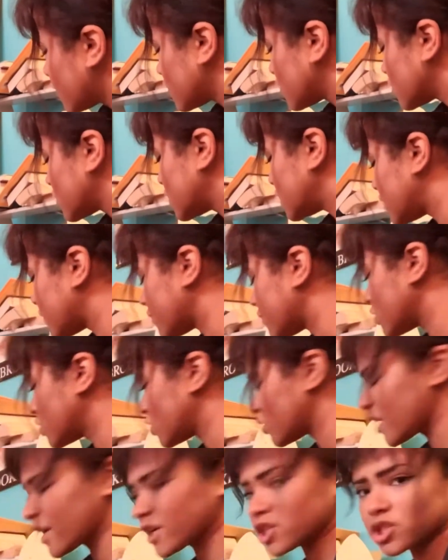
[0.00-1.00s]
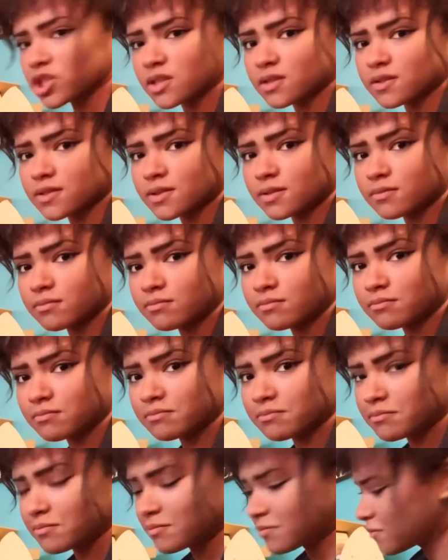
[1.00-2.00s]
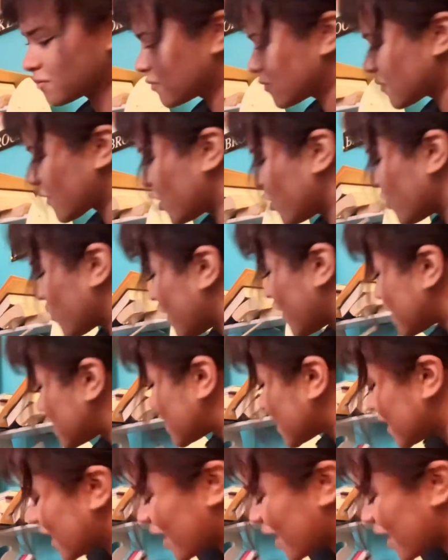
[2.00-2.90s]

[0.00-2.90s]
to different directions. I know you can't see that